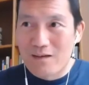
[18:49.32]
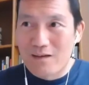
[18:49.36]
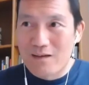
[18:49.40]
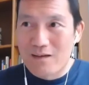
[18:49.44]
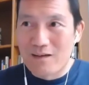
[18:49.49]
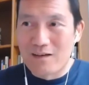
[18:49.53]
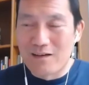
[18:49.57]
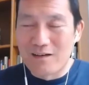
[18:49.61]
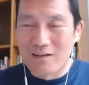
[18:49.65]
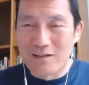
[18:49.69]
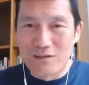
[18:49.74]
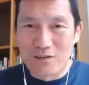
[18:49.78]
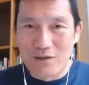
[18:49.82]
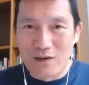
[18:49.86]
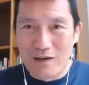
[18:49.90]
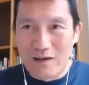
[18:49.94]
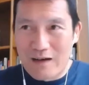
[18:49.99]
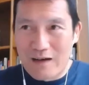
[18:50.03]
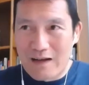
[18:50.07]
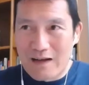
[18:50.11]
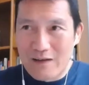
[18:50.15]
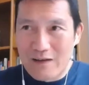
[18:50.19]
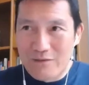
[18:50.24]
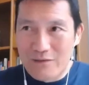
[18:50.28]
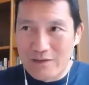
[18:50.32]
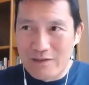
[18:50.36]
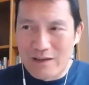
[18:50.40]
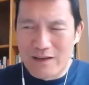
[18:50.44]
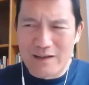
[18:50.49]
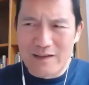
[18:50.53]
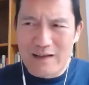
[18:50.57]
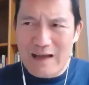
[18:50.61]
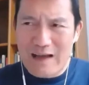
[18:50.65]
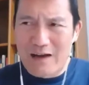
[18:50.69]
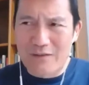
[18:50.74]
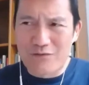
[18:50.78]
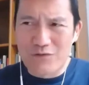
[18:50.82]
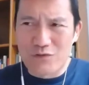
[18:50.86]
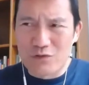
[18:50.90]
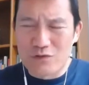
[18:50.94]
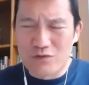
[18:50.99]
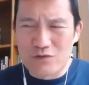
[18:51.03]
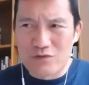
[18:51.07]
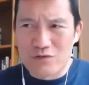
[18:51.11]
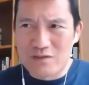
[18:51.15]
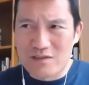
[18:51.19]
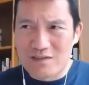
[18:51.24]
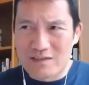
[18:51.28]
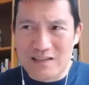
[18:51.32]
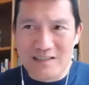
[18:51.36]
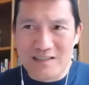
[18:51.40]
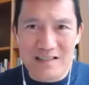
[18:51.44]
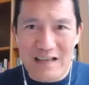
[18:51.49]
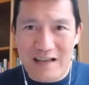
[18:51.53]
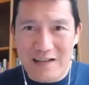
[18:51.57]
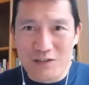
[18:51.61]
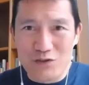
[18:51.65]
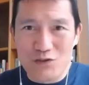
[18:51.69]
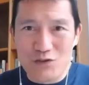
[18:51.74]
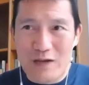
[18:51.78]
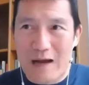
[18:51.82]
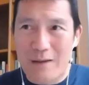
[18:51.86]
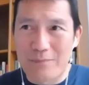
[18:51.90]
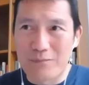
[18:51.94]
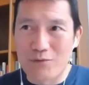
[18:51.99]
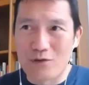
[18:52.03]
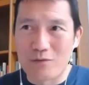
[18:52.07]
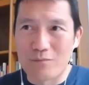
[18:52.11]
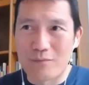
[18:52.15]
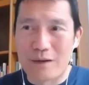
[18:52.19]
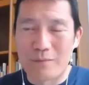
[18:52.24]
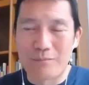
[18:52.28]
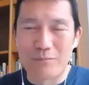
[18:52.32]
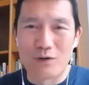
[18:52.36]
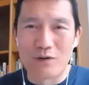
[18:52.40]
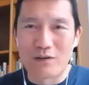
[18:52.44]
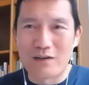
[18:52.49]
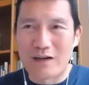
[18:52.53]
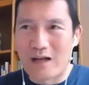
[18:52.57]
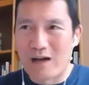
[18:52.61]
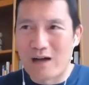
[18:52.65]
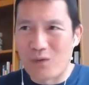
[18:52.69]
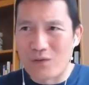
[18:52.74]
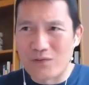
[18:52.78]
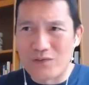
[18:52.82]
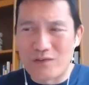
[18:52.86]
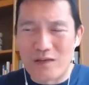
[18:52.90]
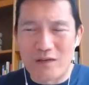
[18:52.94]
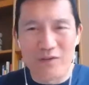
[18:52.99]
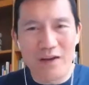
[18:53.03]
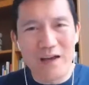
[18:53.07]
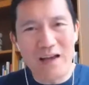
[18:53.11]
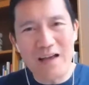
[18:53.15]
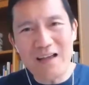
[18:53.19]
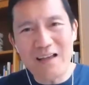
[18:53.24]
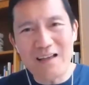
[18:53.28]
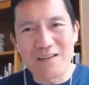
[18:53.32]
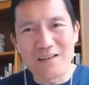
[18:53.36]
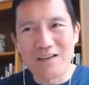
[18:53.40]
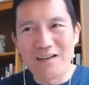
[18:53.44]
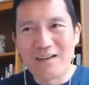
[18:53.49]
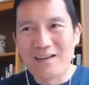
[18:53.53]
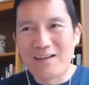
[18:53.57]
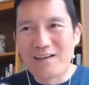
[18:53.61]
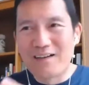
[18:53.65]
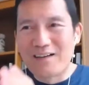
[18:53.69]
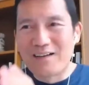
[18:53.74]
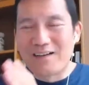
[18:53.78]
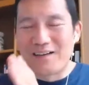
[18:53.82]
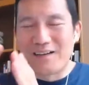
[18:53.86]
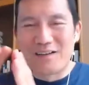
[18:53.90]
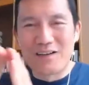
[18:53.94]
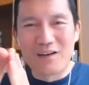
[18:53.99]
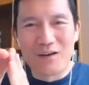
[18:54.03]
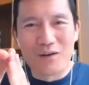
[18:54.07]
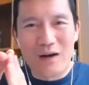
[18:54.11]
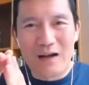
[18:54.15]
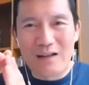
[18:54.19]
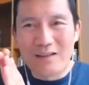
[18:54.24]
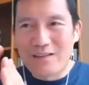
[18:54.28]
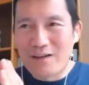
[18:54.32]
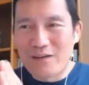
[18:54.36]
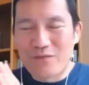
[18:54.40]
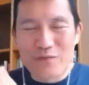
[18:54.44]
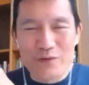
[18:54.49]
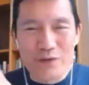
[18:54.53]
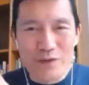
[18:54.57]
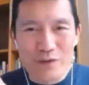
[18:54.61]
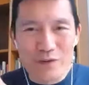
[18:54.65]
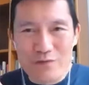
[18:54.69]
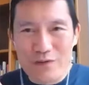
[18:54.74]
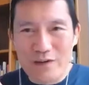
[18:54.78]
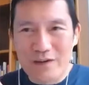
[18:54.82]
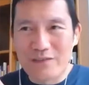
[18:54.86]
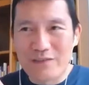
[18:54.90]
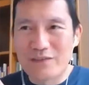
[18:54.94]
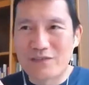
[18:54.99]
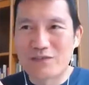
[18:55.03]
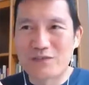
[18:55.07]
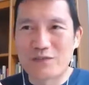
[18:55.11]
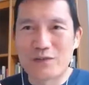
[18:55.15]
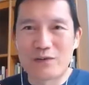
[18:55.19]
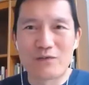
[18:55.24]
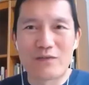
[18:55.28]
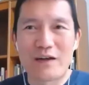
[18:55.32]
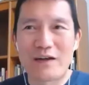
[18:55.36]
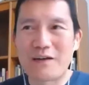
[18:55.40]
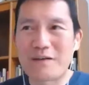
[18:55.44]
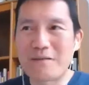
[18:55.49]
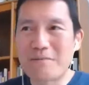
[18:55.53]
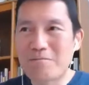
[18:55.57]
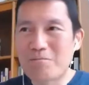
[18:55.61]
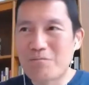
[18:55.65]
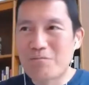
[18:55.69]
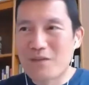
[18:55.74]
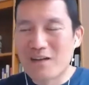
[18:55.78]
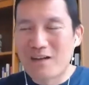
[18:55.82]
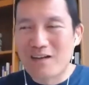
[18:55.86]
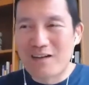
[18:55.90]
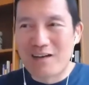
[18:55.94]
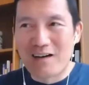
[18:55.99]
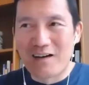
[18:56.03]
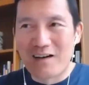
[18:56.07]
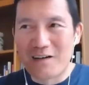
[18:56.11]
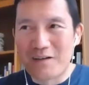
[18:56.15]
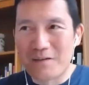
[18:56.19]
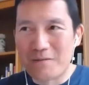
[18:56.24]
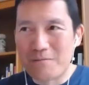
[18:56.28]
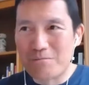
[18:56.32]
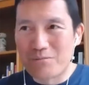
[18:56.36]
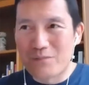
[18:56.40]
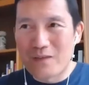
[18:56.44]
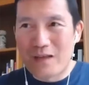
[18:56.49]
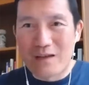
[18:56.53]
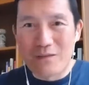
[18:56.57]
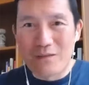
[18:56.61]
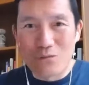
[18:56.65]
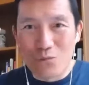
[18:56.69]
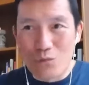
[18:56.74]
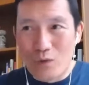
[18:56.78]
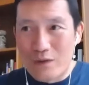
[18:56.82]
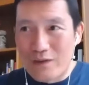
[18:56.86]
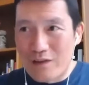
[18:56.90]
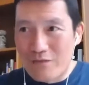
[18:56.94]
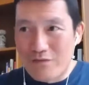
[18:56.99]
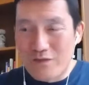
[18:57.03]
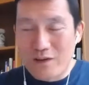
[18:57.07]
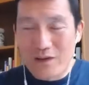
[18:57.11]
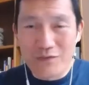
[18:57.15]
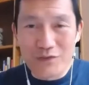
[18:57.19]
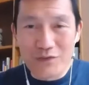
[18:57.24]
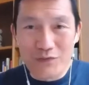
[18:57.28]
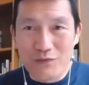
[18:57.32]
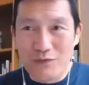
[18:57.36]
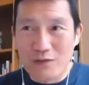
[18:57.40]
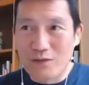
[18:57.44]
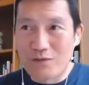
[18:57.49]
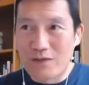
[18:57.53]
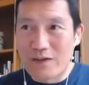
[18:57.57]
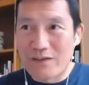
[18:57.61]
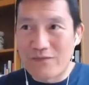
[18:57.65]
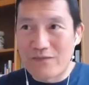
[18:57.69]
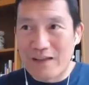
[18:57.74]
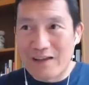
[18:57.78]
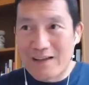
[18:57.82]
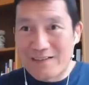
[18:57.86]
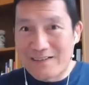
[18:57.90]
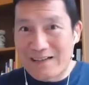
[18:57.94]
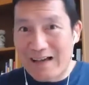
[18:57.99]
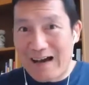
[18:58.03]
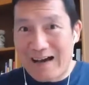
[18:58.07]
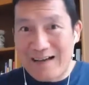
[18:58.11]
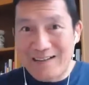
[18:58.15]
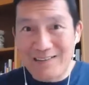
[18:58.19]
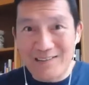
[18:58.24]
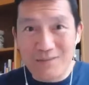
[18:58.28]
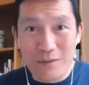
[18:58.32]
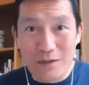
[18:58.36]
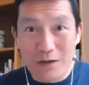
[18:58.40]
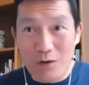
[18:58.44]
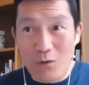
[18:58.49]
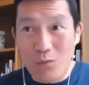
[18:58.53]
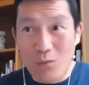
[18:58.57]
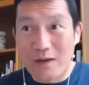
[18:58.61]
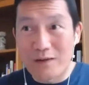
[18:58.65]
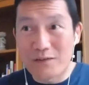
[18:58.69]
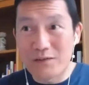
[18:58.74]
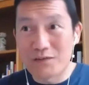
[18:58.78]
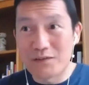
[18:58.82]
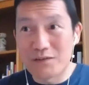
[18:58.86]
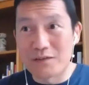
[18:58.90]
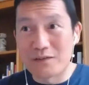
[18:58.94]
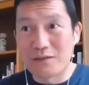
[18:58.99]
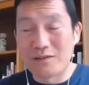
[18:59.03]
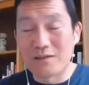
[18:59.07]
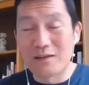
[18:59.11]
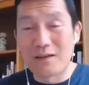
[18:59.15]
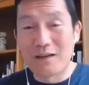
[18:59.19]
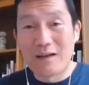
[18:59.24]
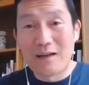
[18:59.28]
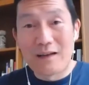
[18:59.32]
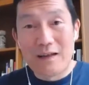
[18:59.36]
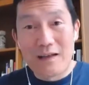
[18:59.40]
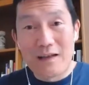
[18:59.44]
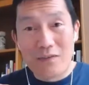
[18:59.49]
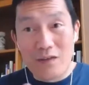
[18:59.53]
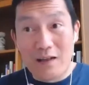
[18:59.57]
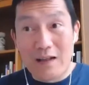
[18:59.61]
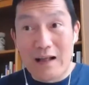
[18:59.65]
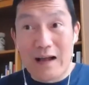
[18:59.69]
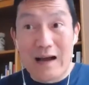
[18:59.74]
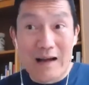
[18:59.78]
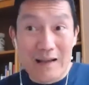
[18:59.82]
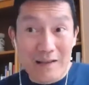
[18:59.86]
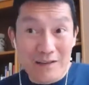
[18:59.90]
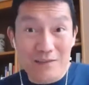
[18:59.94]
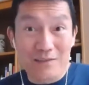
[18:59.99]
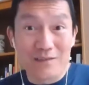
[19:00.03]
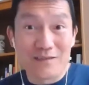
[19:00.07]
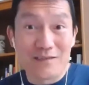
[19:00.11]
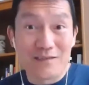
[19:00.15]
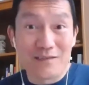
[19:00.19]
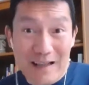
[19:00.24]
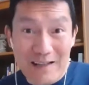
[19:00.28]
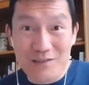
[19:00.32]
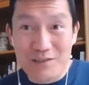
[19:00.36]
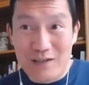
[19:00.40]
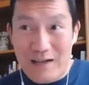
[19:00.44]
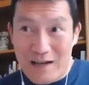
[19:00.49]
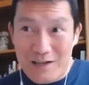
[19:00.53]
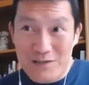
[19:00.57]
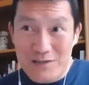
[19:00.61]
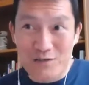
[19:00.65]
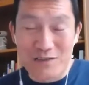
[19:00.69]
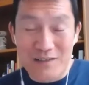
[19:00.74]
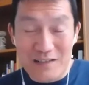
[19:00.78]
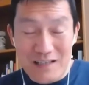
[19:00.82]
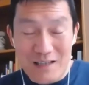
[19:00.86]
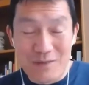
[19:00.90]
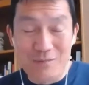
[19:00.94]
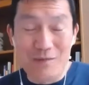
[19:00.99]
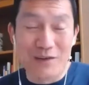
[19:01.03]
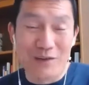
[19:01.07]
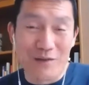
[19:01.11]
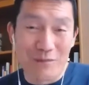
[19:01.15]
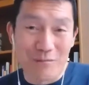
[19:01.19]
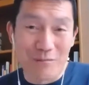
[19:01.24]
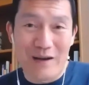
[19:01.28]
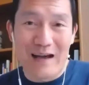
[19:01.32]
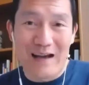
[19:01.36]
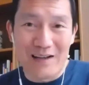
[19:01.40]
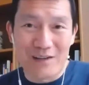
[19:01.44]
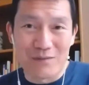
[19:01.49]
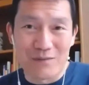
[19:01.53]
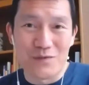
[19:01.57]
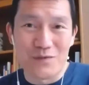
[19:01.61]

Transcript: uh, you know i have it like after the second chapter of my book i always have hey you know i'd love for you to fill out the survey um, and when they fill out the survey they get to ask me a question that i like to actually email them back and